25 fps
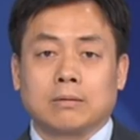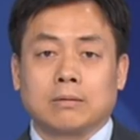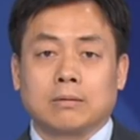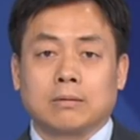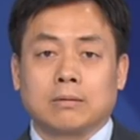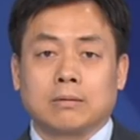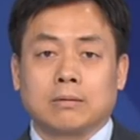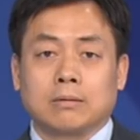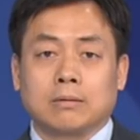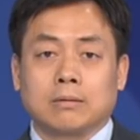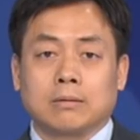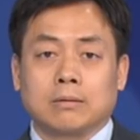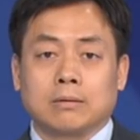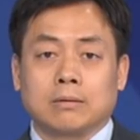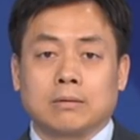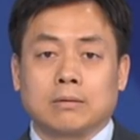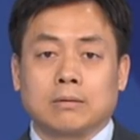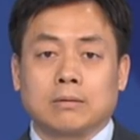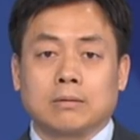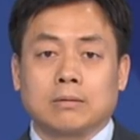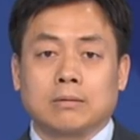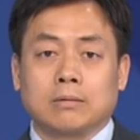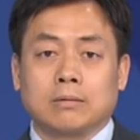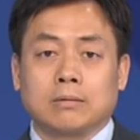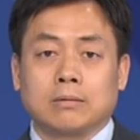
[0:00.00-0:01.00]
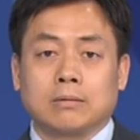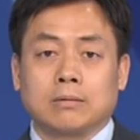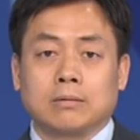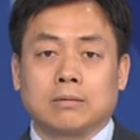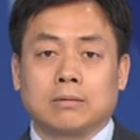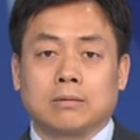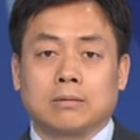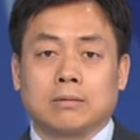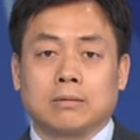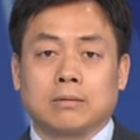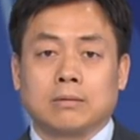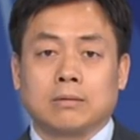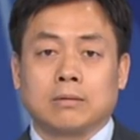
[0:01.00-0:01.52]

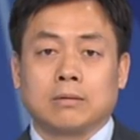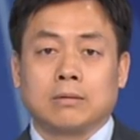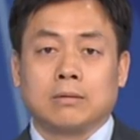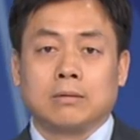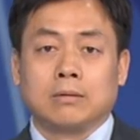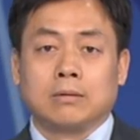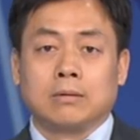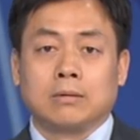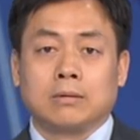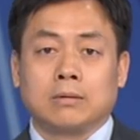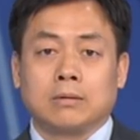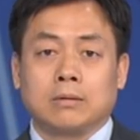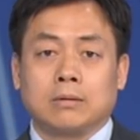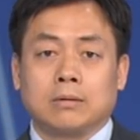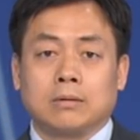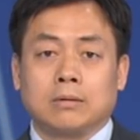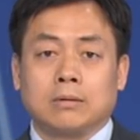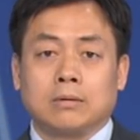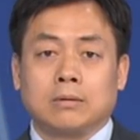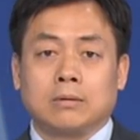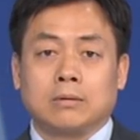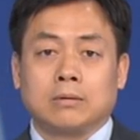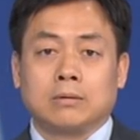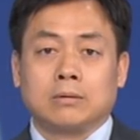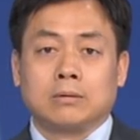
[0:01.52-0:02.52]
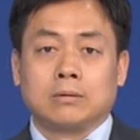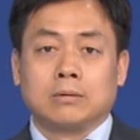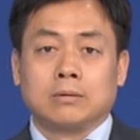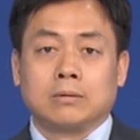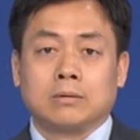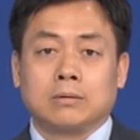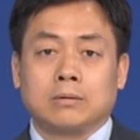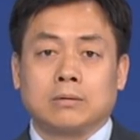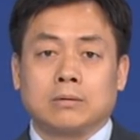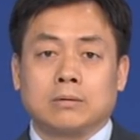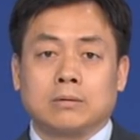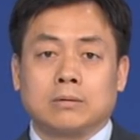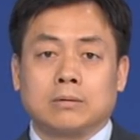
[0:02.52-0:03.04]

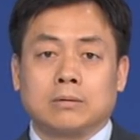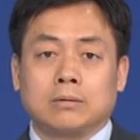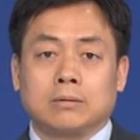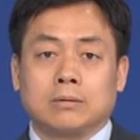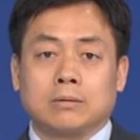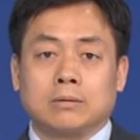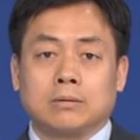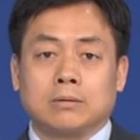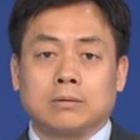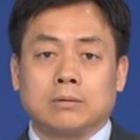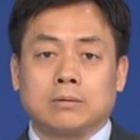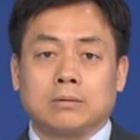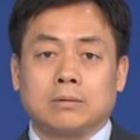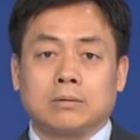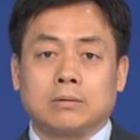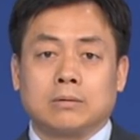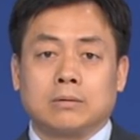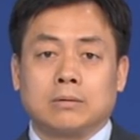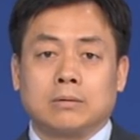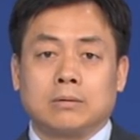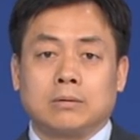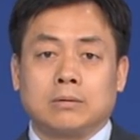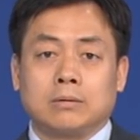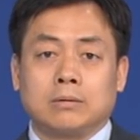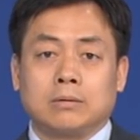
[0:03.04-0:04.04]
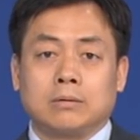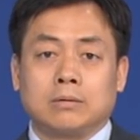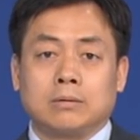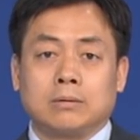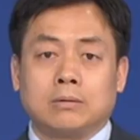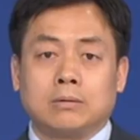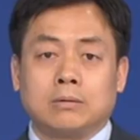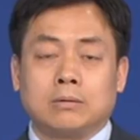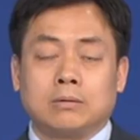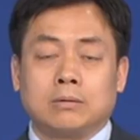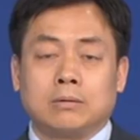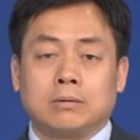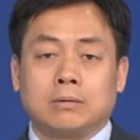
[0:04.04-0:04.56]

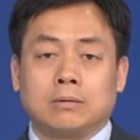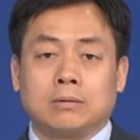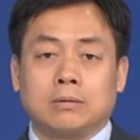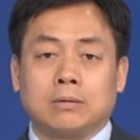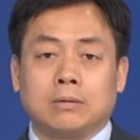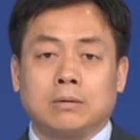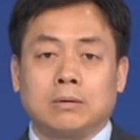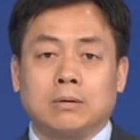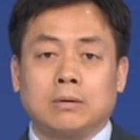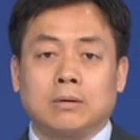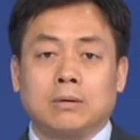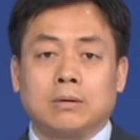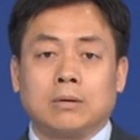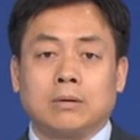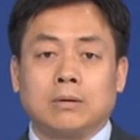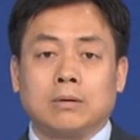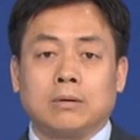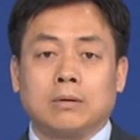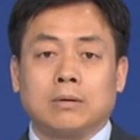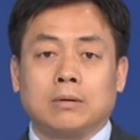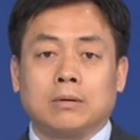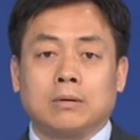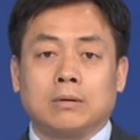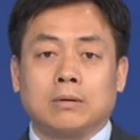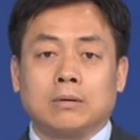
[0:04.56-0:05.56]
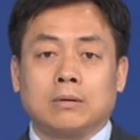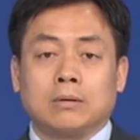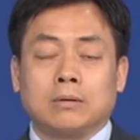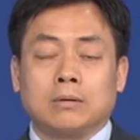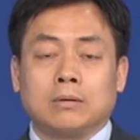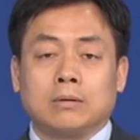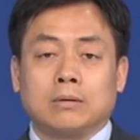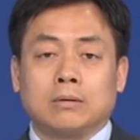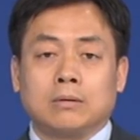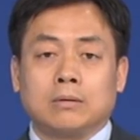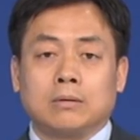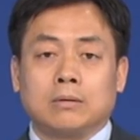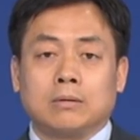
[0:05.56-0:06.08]

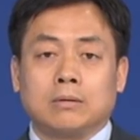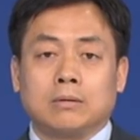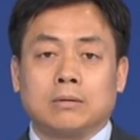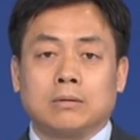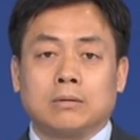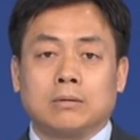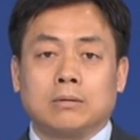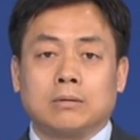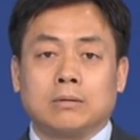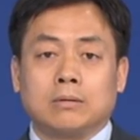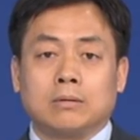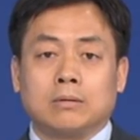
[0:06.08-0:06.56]
(silent)